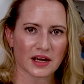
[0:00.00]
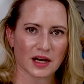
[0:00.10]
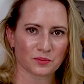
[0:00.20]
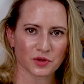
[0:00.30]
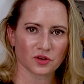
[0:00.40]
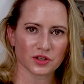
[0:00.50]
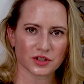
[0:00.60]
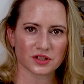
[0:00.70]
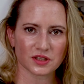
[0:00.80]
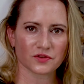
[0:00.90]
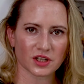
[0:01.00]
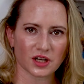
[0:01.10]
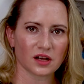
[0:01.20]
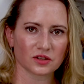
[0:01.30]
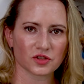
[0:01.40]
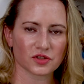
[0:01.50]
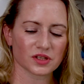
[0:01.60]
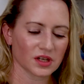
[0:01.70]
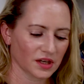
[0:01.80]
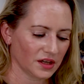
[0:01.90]
ampules in different
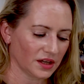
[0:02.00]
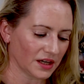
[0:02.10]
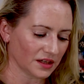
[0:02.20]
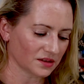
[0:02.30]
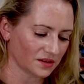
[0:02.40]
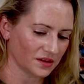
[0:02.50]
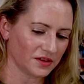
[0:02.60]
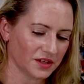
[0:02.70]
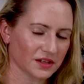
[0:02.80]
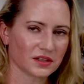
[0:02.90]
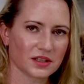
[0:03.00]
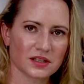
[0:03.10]
colors, and that